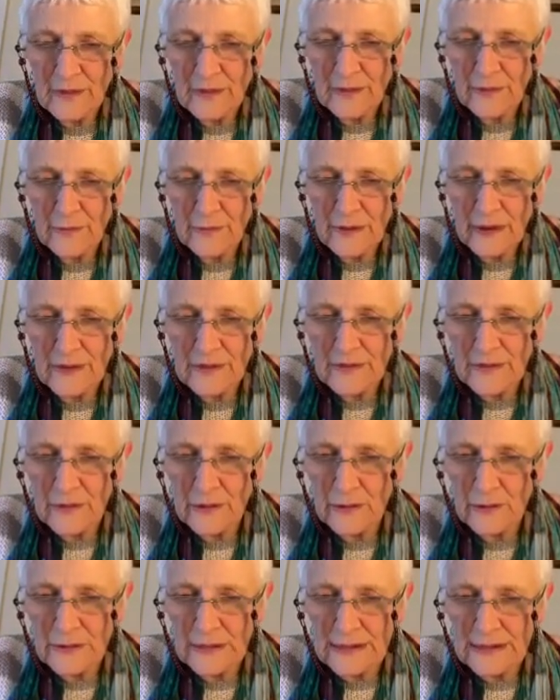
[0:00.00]

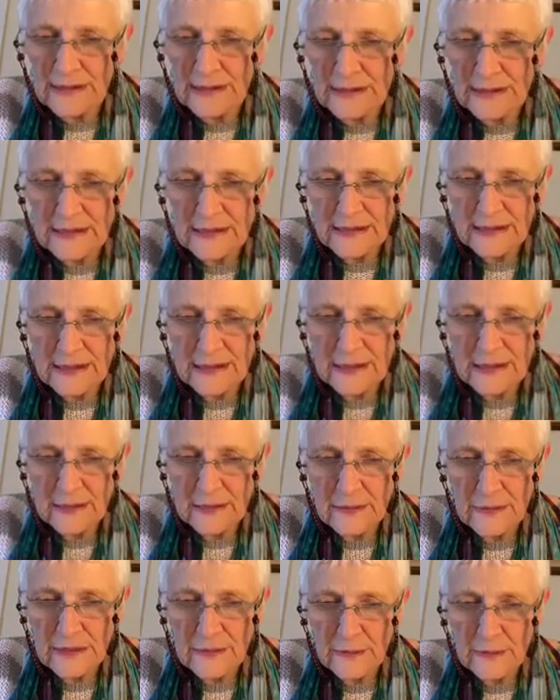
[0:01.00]
Waistcoats
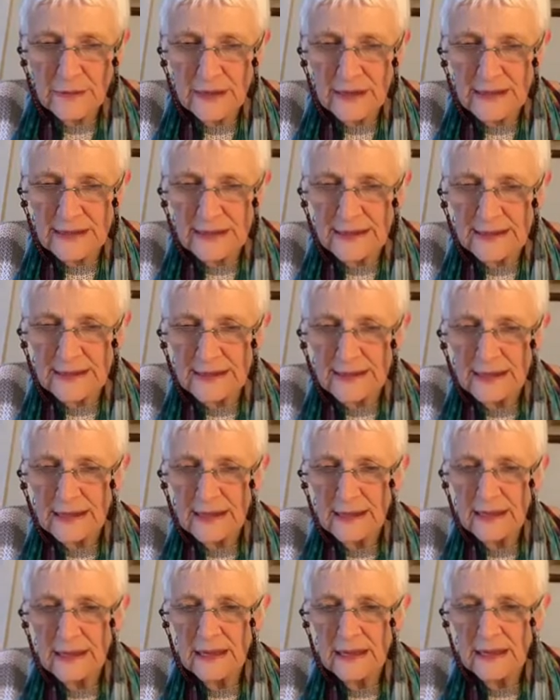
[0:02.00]
with the braces.
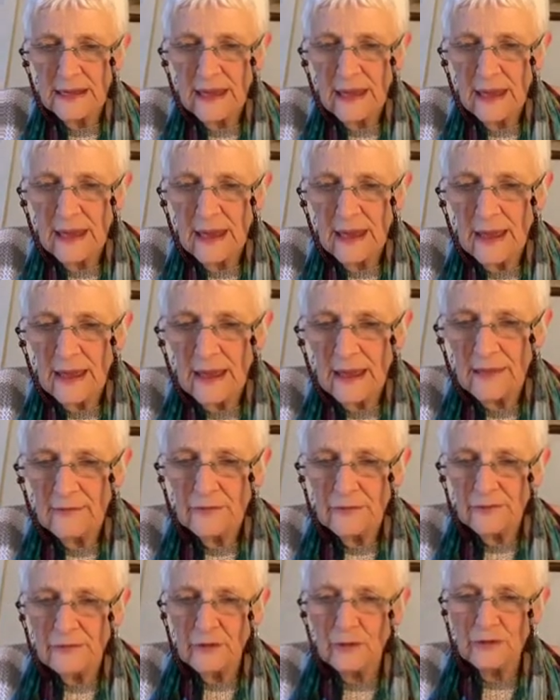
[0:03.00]

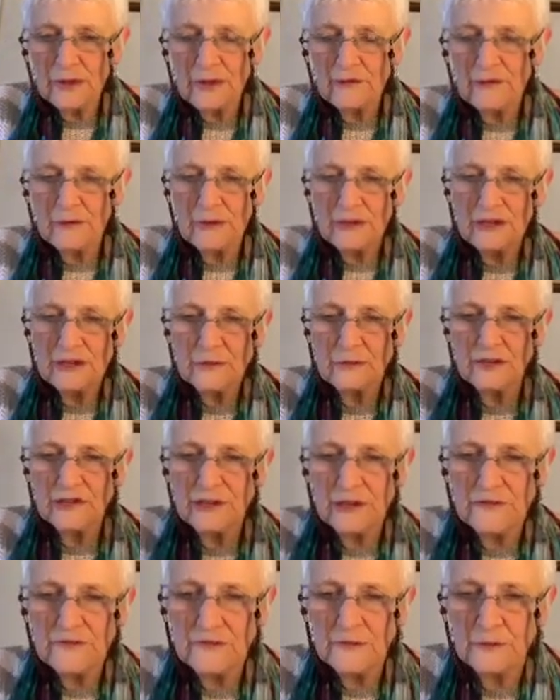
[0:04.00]
Don't give me too much
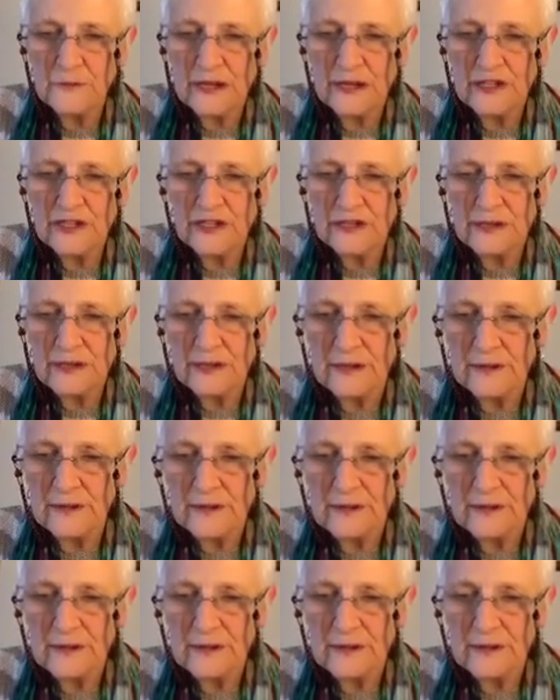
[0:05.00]
information now.